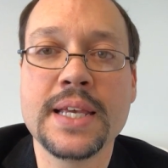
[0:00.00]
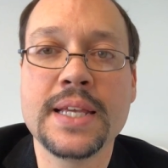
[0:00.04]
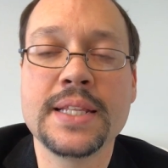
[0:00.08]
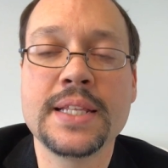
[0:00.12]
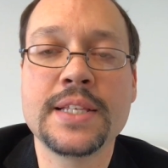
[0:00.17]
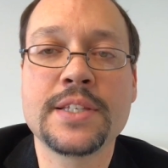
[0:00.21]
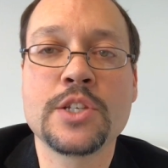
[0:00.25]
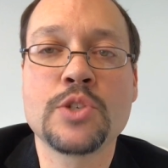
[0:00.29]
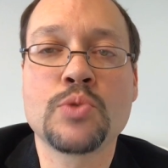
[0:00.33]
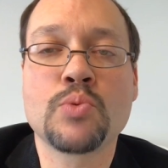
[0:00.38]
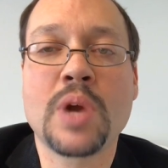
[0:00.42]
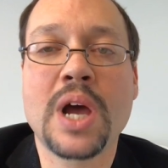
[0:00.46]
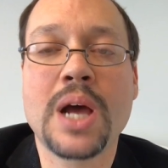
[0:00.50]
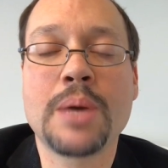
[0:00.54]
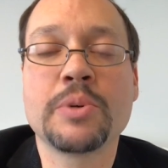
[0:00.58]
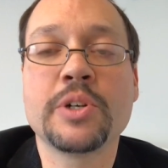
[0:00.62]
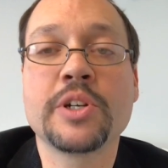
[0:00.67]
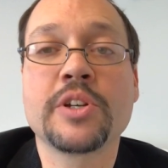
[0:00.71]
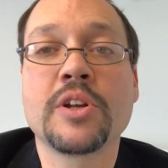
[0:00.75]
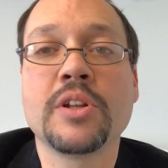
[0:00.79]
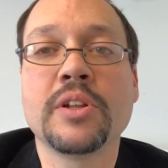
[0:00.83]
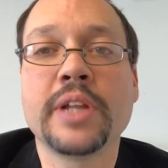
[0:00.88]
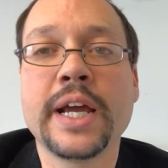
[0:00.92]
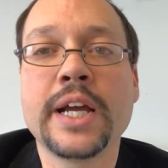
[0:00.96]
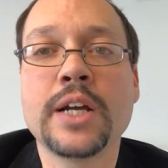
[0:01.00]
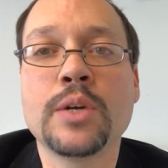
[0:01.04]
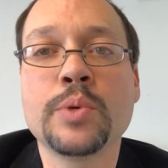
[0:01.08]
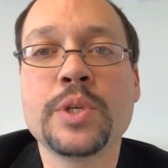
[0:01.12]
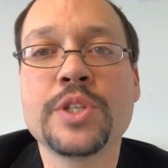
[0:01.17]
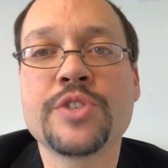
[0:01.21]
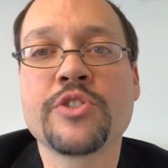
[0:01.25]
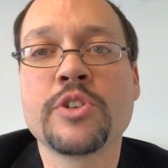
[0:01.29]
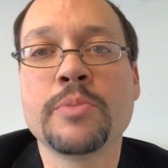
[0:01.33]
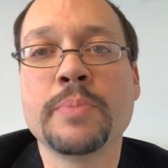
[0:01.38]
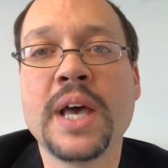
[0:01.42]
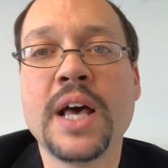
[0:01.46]
This is Robert
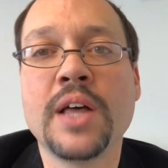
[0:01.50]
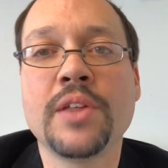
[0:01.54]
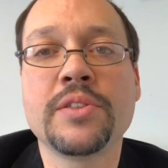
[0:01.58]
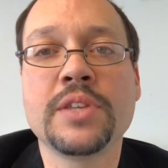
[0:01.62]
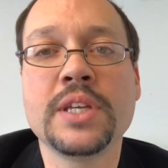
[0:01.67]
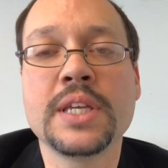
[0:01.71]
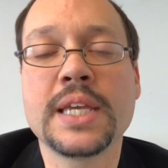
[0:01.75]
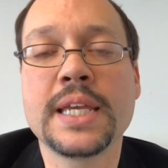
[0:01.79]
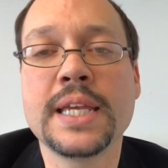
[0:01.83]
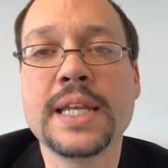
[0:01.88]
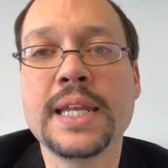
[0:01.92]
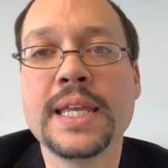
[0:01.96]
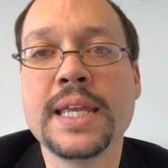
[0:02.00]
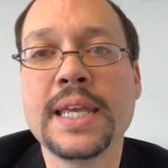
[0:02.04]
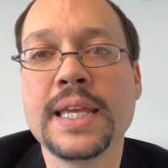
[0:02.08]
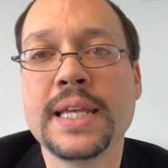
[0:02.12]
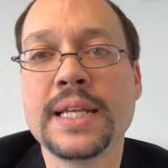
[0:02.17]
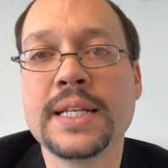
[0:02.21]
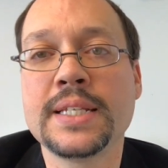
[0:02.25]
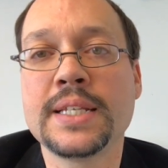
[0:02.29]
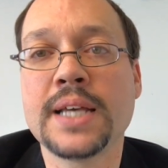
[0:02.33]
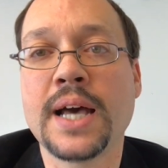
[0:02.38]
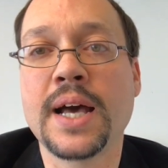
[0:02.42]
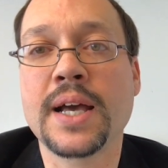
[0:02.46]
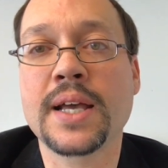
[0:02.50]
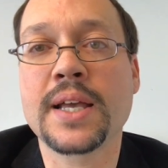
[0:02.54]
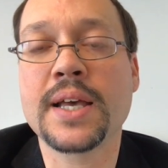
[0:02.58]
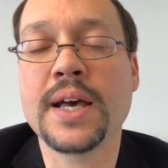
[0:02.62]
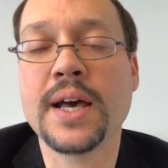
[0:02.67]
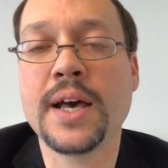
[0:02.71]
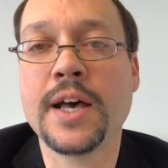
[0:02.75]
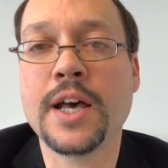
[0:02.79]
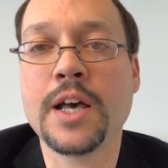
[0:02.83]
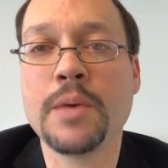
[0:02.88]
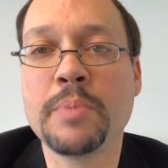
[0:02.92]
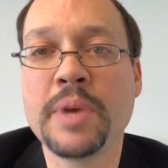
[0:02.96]
Galarowicz from
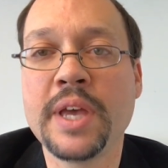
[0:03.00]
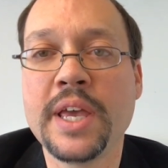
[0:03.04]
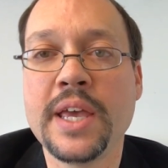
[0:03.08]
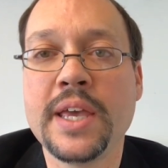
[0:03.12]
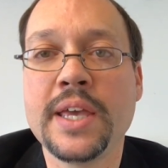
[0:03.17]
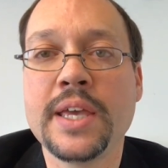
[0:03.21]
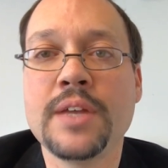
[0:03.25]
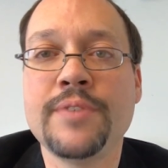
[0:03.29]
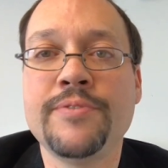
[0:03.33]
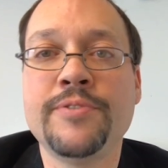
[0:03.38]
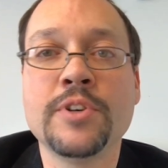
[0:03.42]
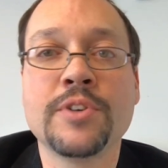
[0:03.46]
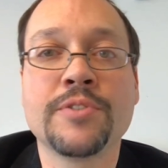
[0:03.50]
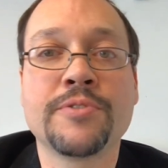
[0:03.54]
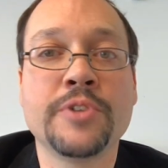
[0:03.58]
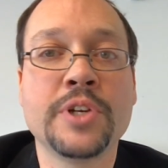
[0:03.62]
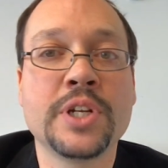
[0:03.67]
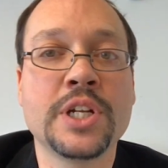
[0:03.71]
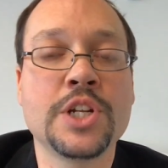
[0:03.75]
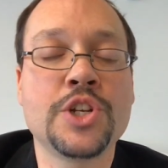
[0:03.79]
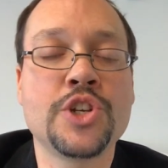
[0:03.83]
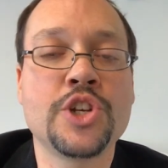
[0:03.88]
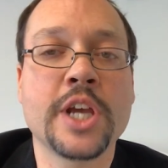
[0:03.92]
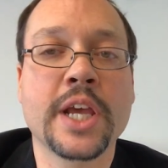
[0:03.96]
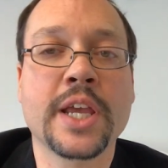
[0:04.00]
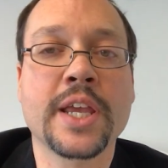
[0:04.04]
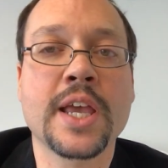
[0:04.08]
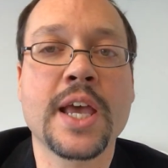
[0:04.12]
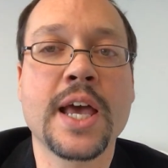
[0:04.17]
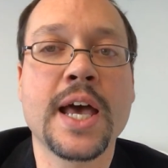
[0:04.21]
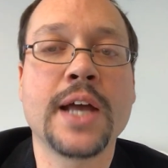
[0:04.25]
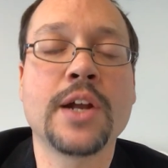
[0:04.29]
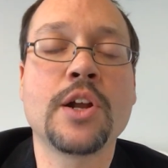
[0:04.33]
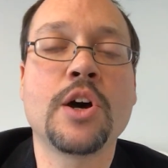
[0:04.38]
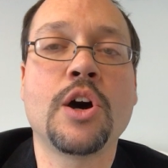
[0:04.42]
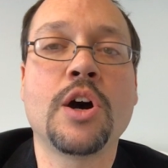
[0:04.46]
healthykidneyinc.com and feel free to check
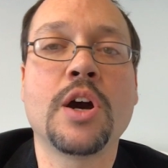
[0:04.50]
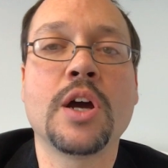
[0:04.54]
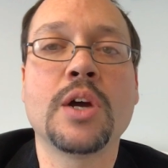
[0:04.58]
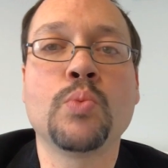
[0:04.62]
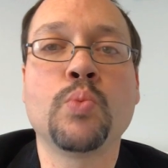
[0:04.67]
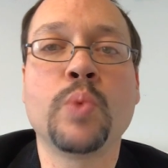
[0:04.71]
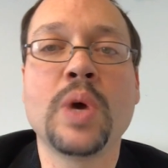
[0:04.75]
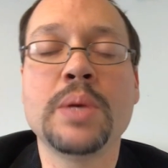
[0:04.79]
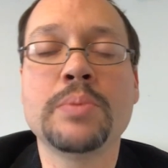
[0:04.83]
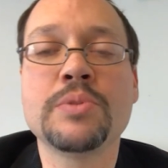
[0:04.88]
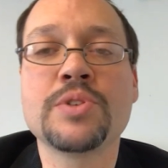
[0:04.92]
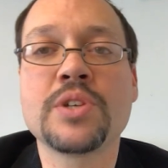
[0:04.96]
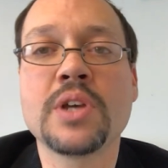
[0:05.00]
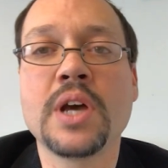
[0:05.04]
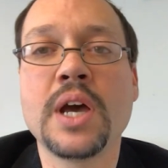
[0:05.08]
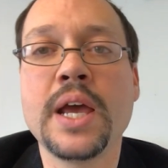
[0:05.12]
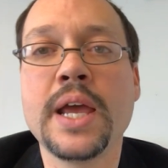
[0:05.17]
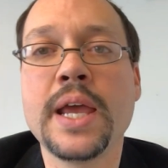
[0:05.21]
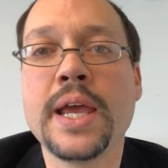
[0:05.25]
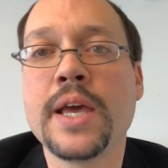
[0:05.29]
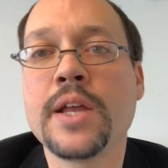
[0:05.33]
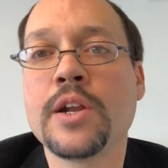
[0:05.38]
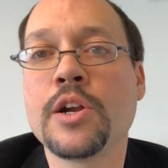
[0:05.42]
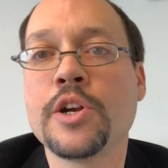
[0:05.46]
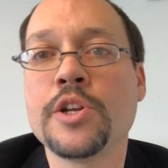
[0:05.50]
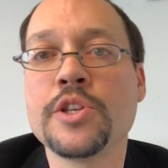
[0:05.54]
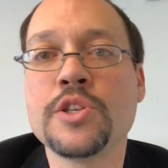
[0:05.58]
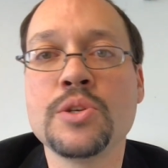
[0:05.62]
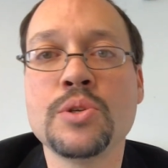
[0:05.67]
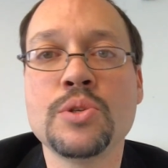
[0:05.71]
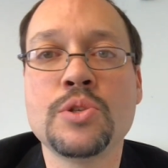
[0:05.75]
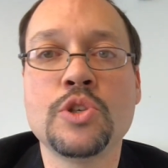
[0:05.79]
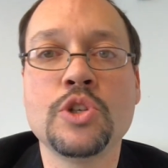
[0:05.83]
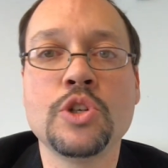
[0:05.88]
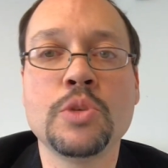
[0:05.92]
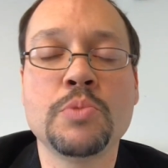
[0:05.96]
out our website and our
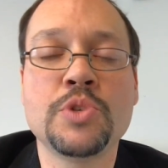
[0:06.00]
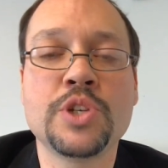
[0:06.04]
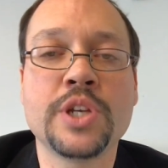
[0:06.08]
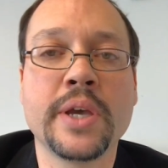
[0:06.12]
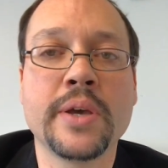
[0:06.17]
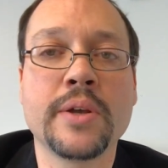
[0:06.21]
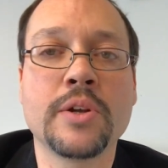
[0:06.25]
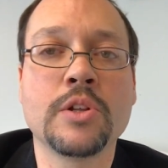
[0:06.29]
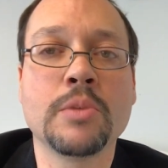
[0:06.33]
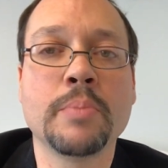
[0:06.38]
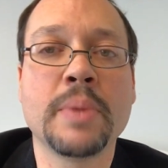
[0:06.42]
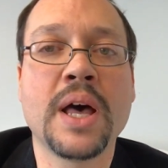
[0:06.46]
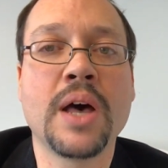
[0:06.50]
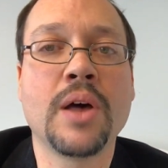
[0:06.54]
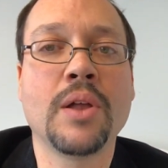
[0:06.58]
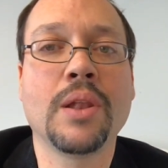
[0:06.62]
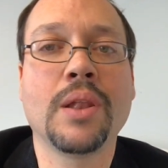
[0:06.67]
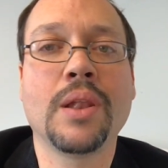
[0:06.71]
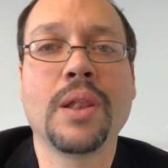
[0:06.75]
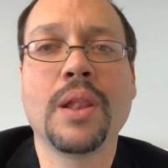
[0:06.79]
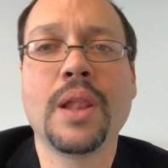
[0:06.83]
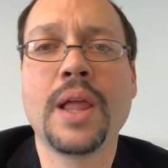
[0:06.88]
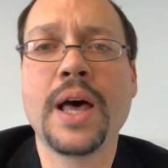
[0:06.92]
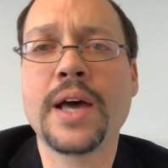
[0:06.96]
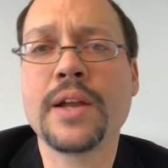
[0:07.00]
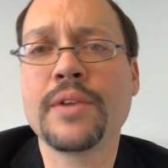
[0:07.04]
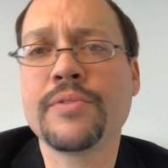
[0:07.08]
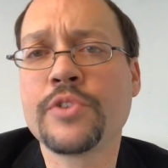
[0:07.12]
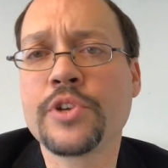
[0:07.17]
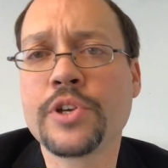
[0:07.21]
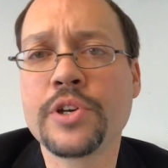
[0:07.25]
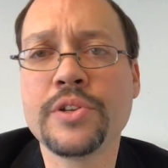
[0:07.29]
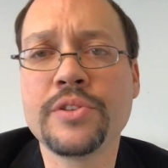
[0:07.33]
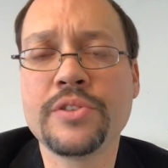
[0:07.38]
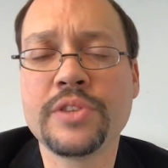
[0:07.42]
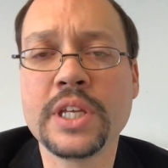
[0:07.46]
YouTube channel about a lot
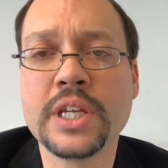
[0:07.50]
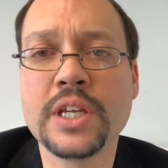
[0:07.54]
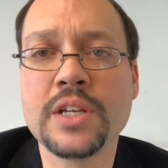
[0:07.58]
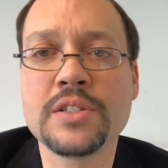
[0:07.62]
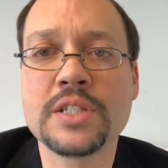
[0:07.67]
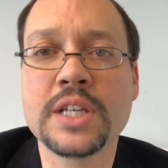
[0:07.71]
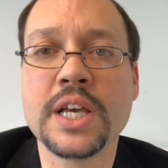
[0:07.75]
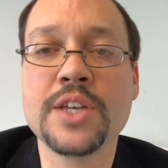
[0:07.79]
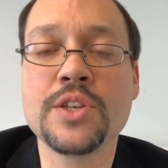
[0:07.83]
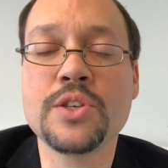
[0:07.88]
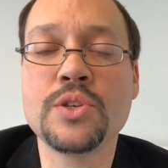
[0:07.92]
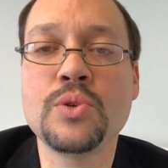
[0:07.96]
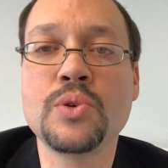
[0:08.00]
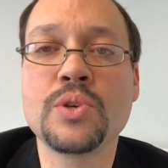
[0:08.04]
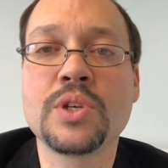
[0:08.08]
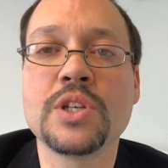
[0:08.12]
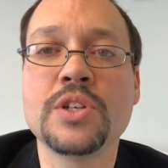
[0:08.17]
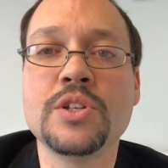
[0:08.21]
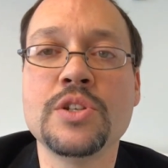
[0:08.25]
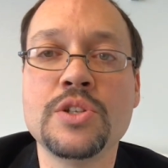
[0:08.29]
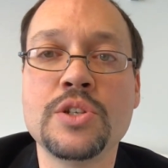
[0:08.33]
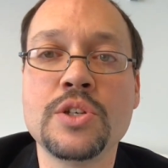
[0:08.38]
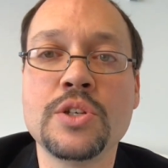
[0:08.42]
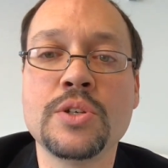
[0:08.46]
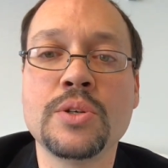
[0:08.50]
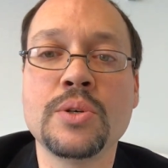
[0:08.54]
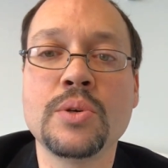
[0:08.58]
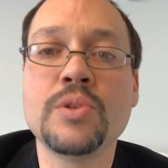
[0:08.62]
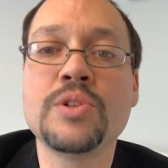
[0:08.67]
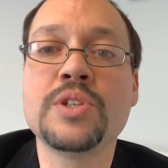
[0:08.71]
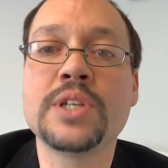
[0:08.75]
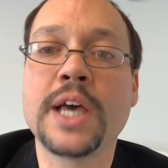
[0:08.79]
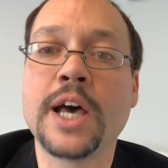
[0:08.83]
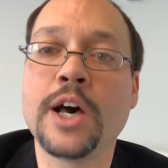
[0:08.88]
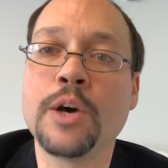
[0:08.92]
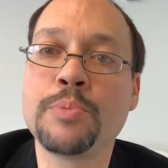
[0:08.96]
of good things that you can do
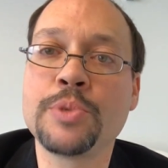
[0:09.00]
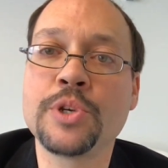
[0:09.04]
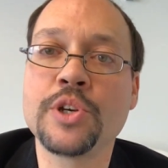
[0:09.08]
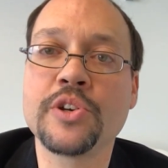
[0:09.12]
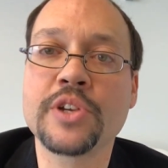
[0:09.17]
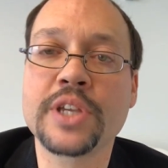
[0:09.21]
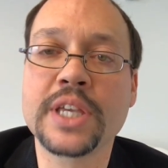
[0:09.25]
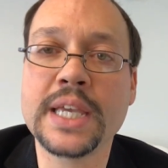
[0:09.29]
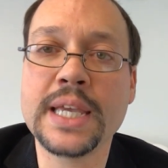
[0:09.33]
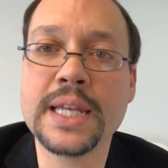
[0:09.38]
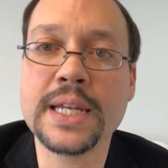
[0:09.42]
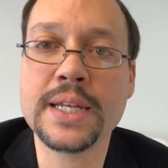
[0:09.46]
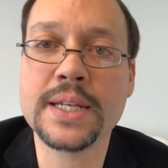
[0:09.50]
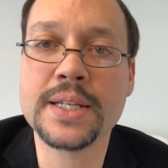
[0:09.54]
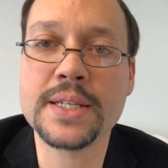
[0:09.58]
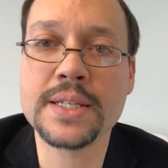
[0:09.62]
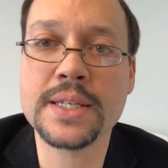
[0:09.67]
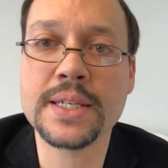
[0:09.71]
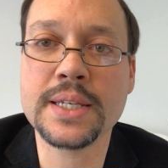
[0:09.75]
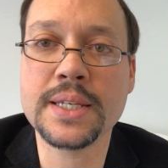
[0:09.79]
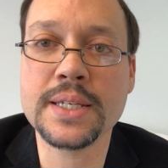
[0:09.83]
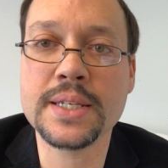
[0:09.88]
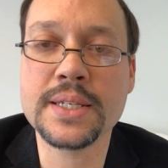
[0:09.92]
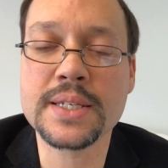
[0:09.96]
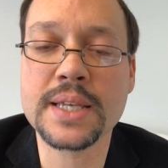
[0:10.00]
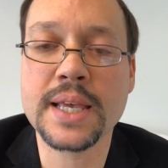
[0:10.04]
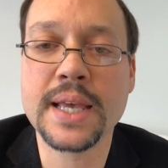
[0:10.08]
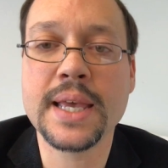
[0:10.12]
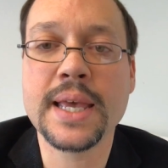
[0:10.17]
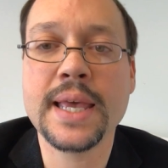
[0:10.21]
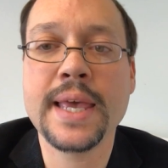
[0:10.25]
to help your kidney disease.